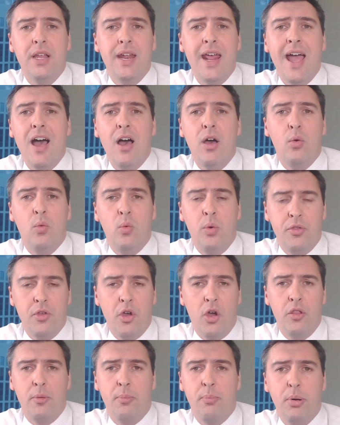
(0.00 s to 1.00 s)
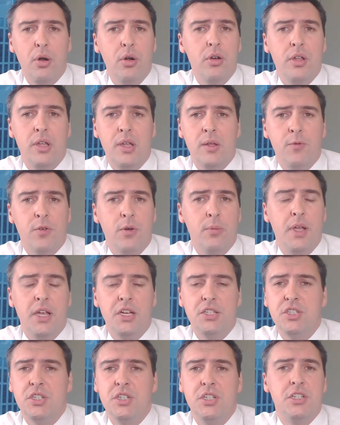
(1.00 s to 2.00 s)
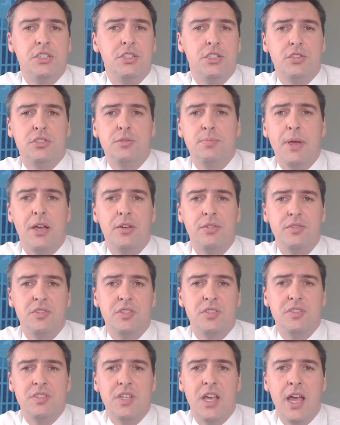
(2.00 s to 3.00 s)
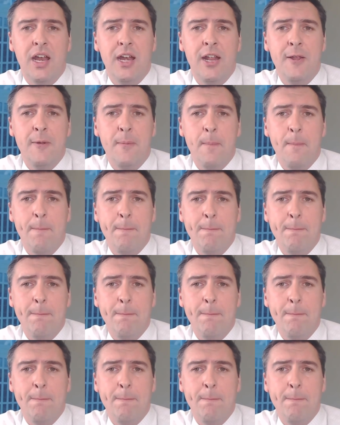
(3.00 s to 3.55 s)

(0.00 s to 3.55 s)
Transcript: it out with all the pertinent information, get your spouse to sign it,